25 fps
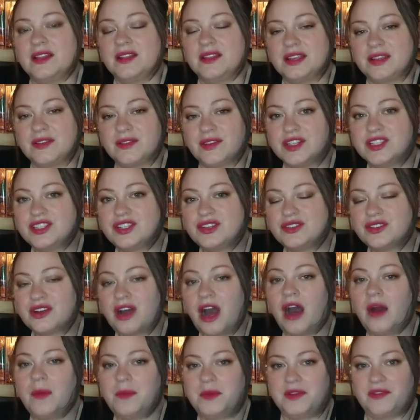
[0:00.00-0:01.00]
The original
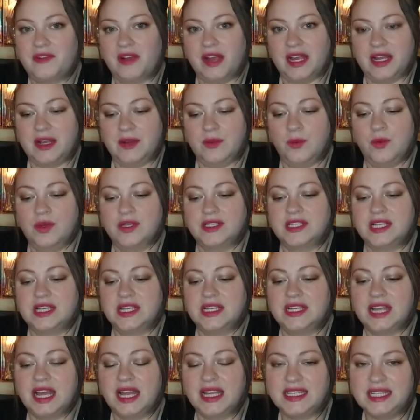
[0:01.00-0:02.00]
copyright was
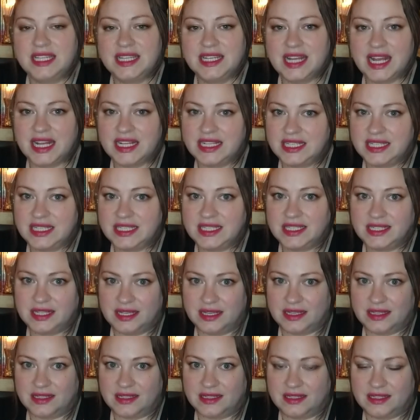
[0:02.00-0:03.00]
in nineteen
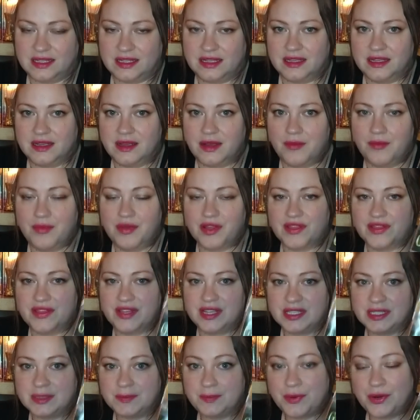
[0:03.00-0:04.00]
ninety-six, but
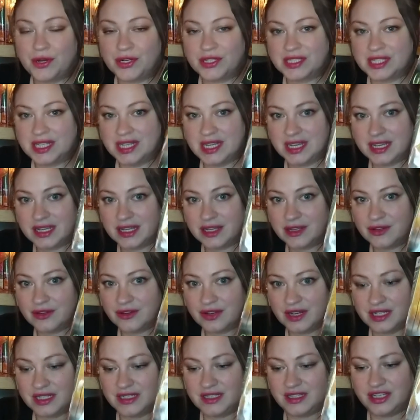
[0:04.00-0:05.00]
this
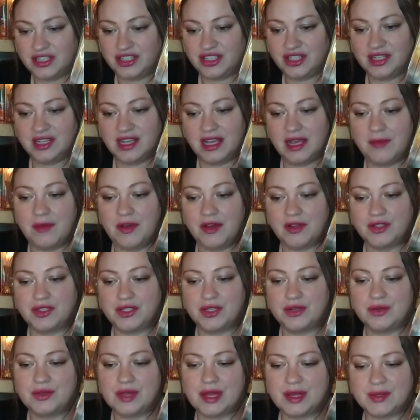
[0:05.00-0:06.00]
particular edition came out in
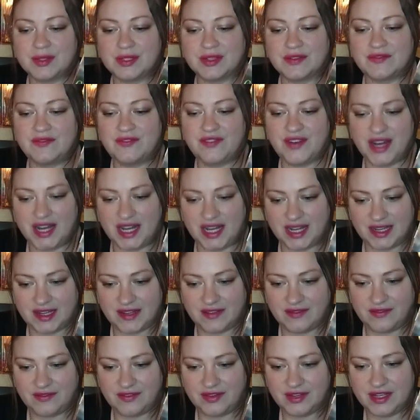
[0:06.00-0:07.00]
two thousand
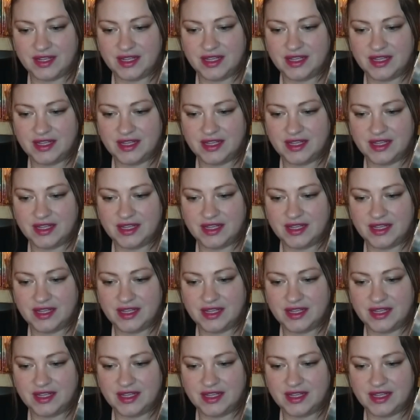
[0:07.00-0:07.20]
five.